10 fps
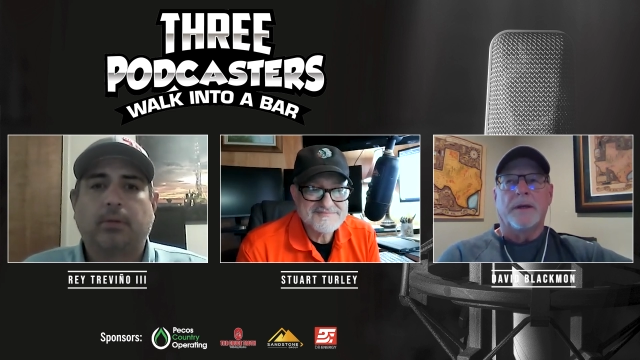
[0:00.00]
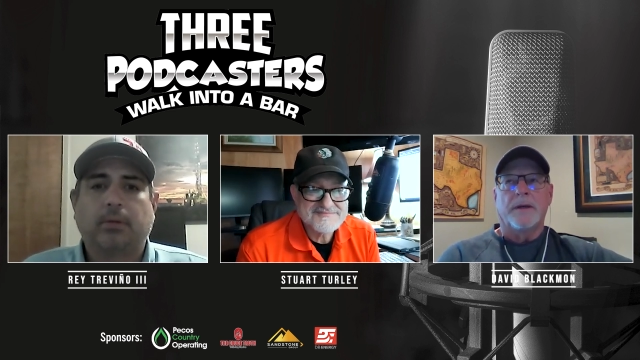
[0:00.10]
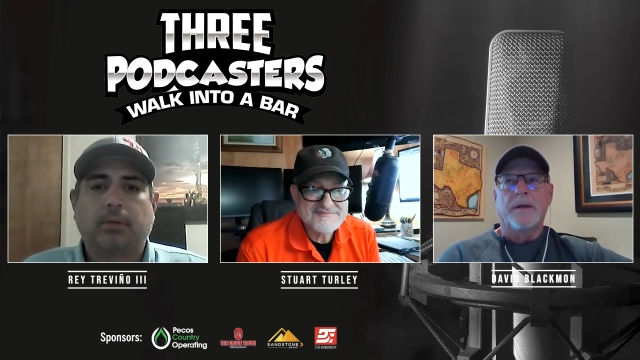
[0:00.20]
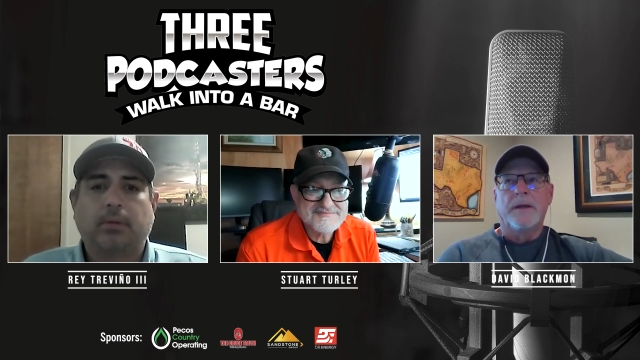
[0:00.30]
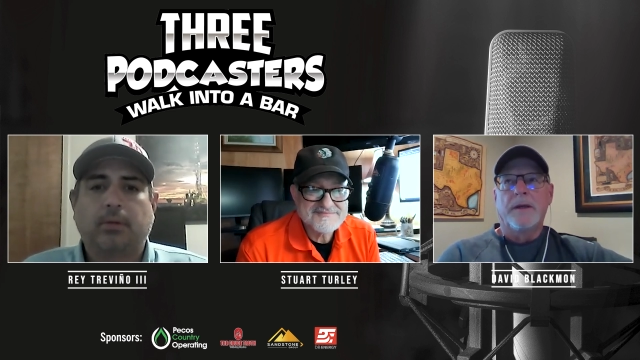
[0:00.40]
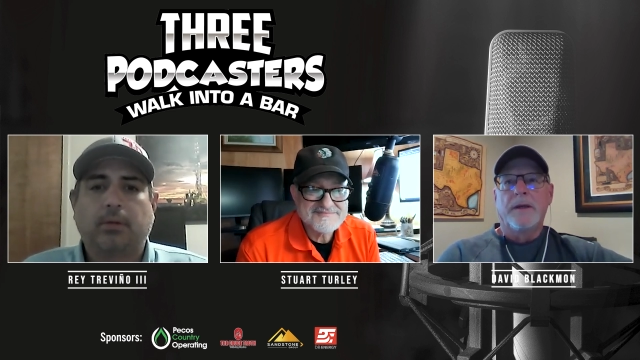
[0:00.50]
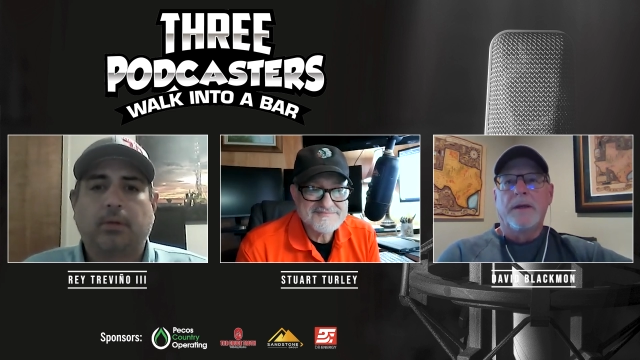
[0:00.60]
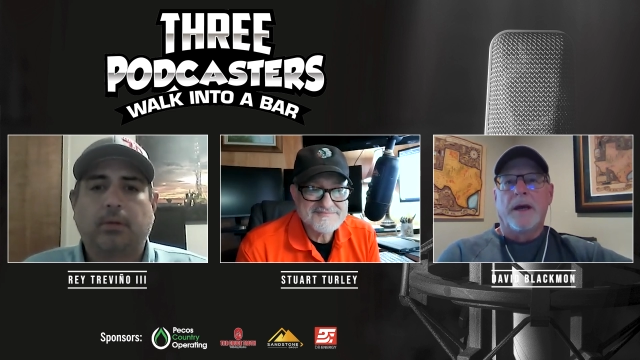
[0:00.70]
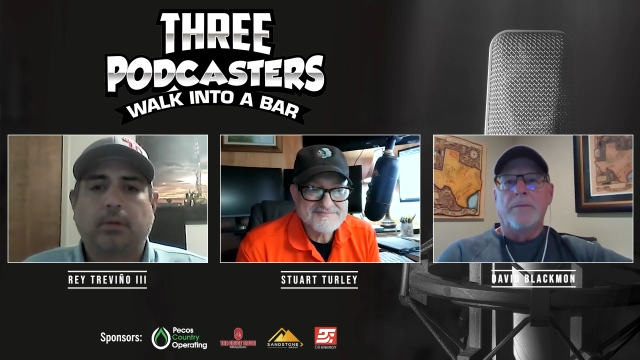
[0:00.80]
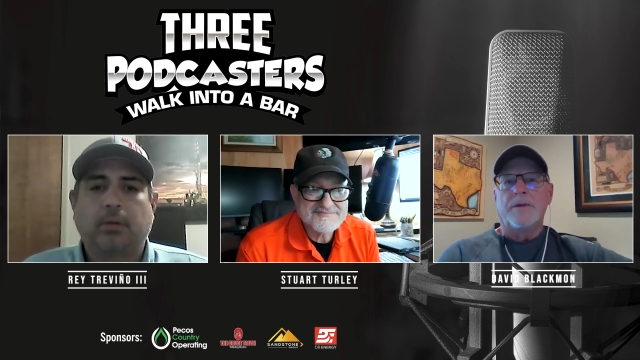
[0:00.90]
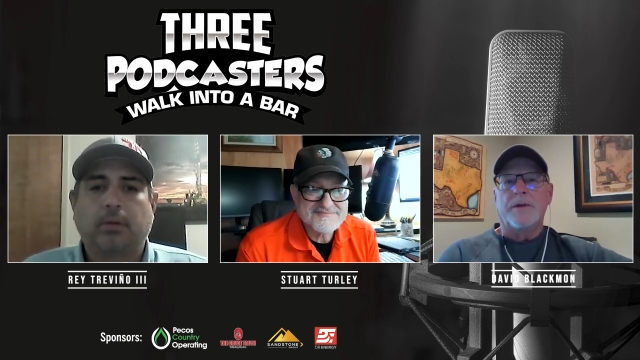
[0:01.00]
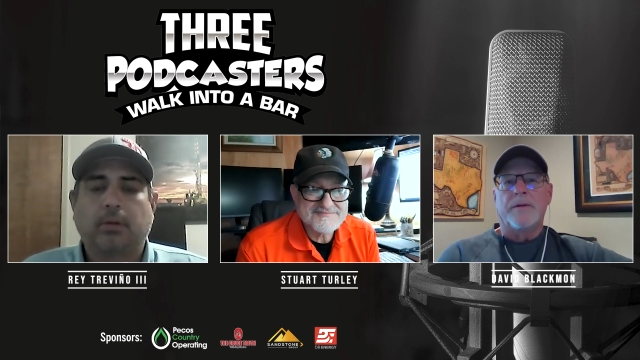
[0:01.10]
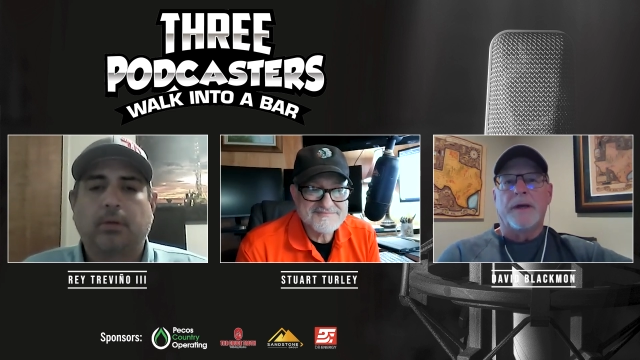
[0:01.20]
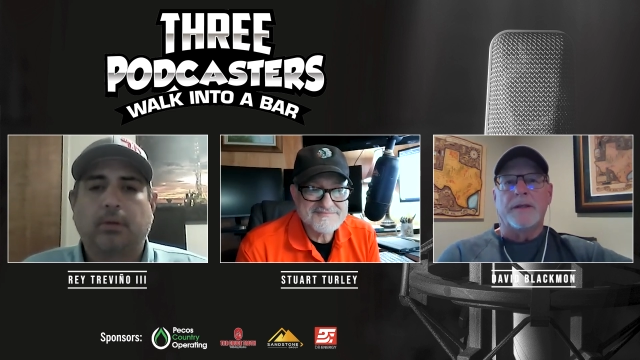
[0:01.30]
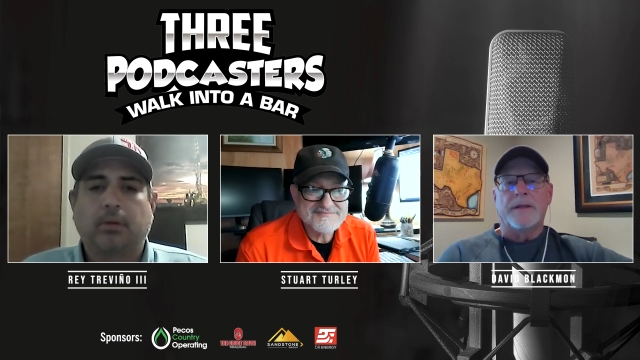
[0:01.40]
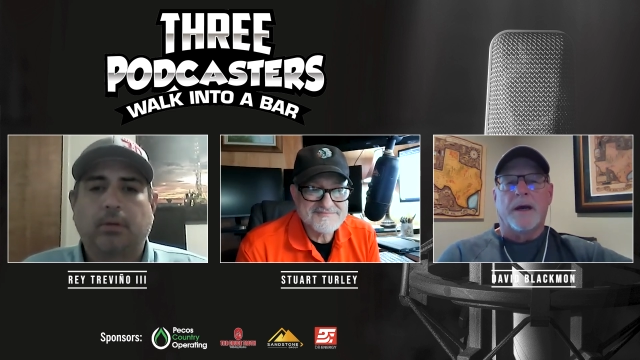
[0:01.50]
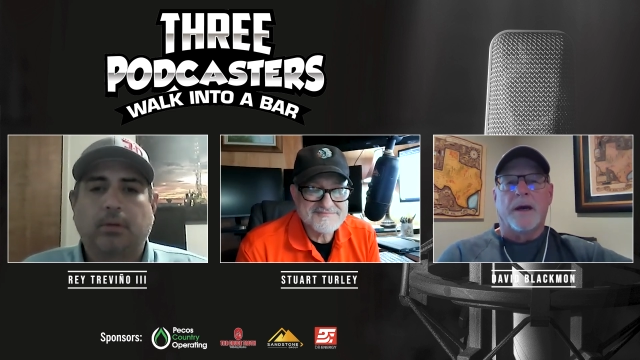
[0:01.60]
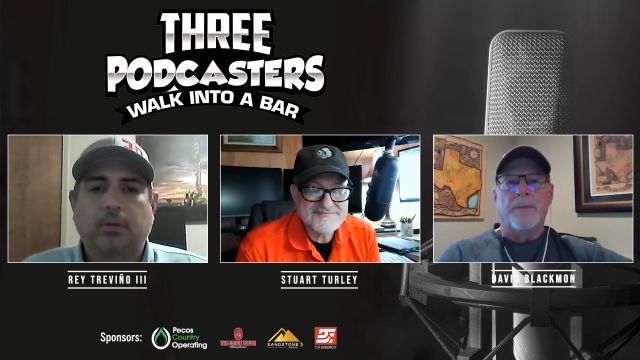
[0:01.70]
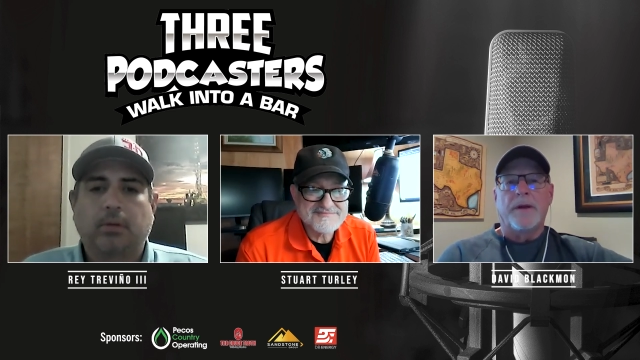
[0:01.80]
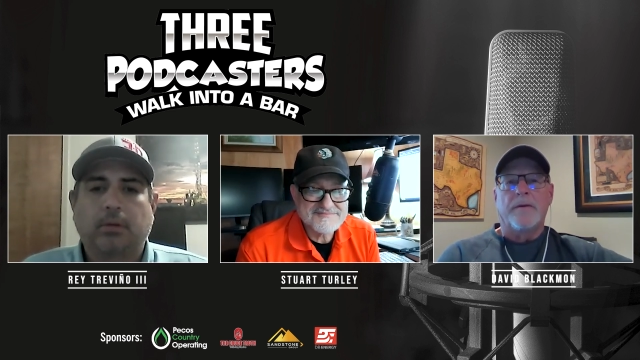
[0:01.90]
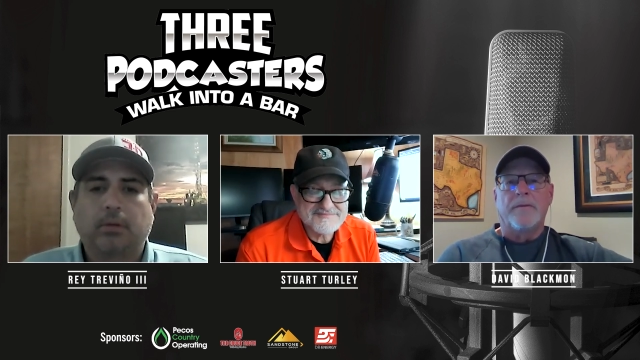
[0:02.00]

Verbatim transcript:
Speaker 1: uh, I'm sure that's a topic